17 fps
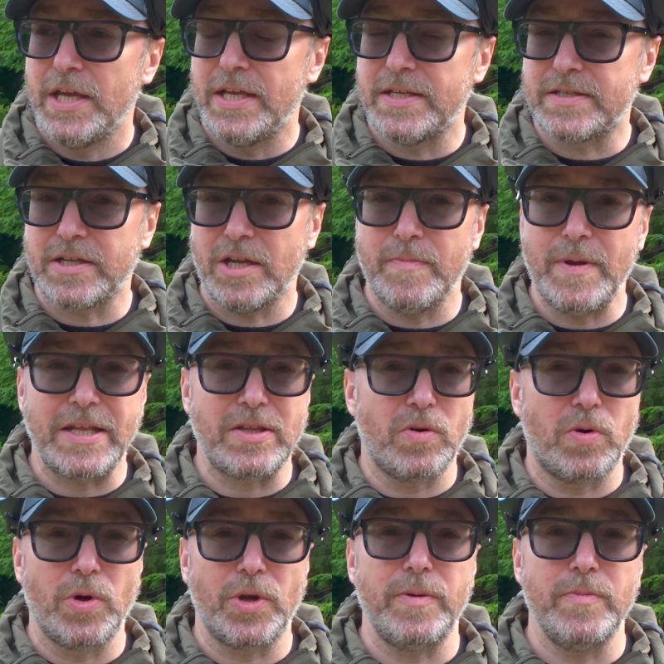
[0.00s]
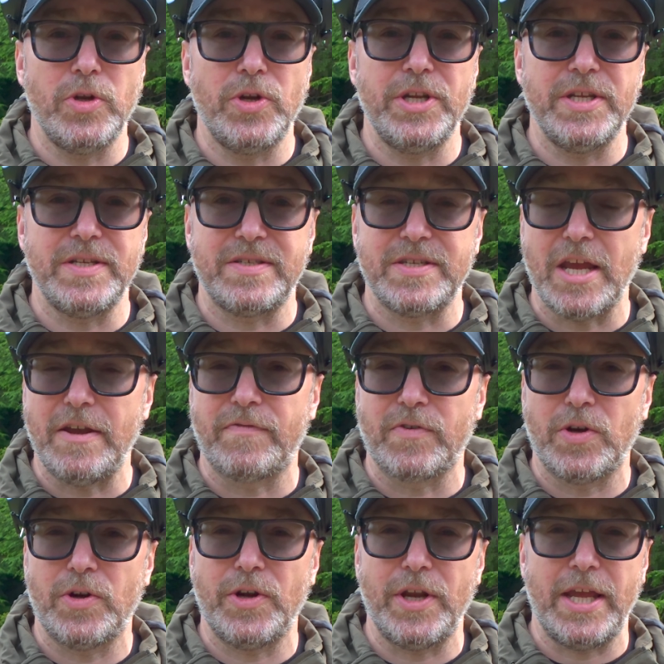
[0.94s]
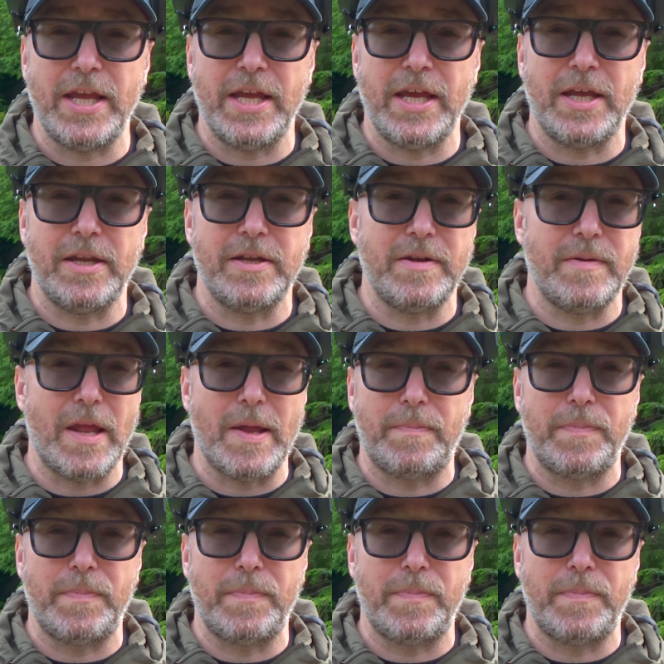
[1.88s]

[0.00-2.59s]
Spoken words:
is going to make the whole community safer and